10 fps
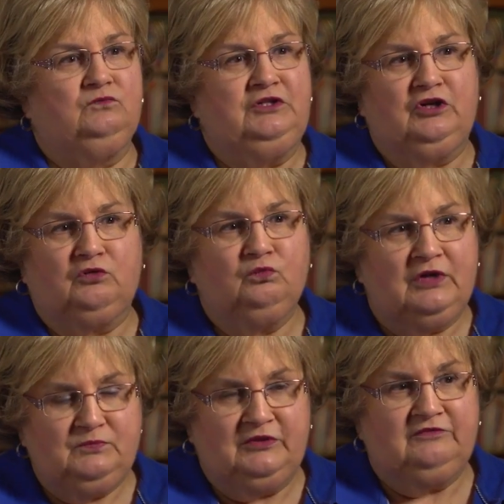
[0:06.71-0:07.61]
We are
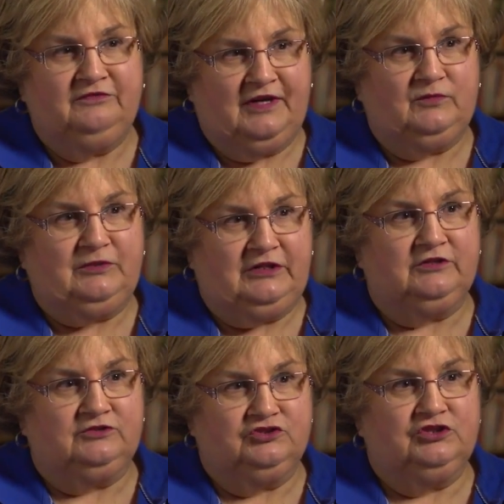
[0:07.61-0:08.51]
one big family
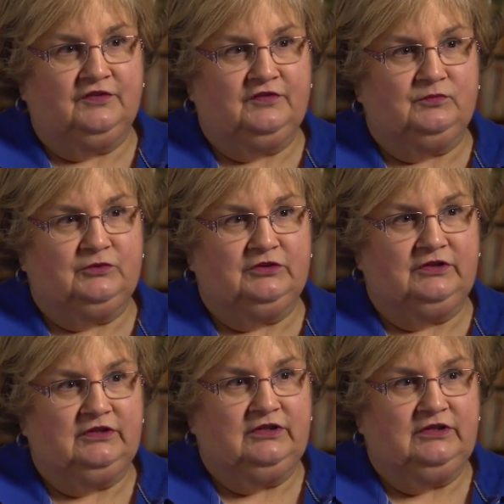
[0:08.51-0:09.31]
here in Johnsonburg.